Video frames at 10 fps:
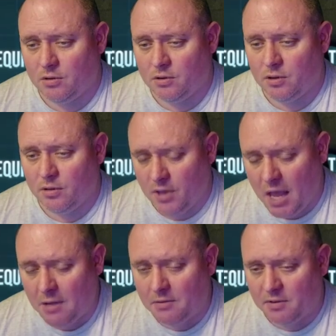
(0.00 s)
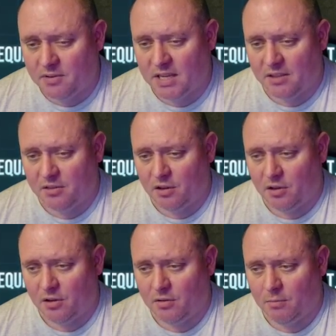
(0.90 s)
the apes have said
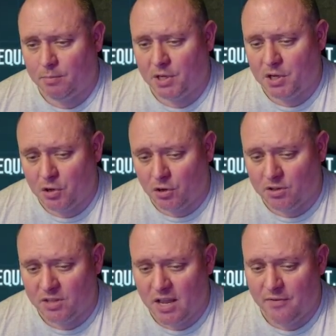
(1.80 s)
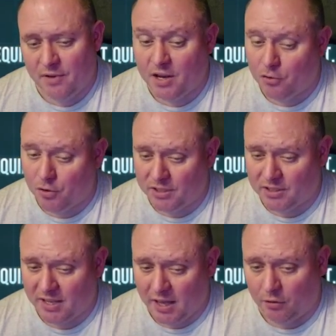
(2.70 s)
that because they've increased his
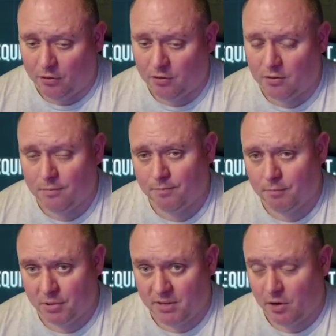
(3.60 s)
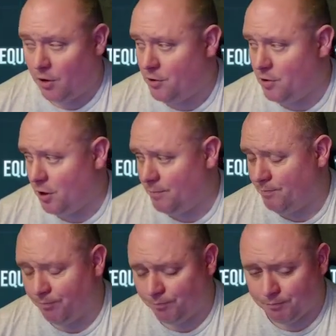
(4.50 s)
health, believe it or not,
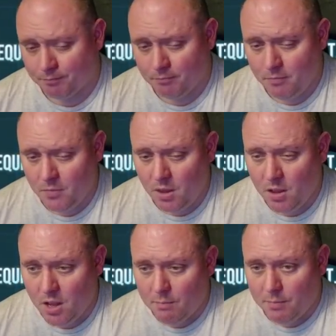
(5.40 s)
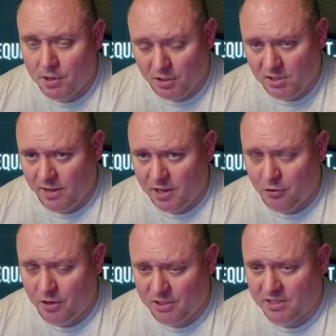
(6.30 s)
because they've
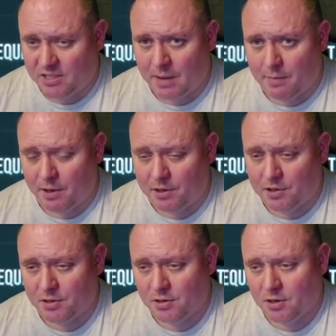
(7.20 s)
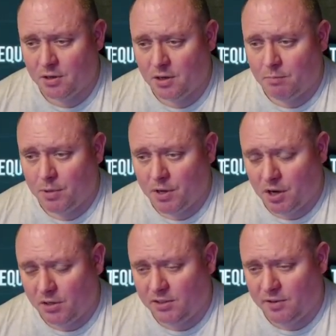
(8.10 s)
increased his damage,
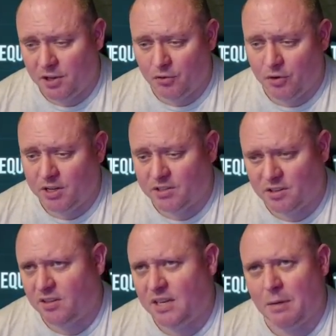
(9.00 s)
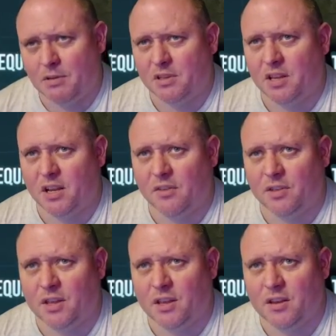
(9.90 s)
because they've increased the damage, I think, of
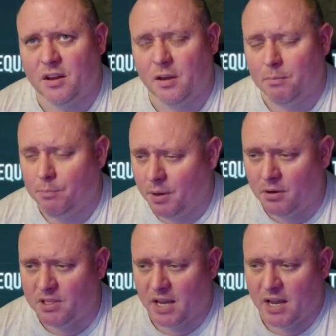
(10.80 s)
the ability,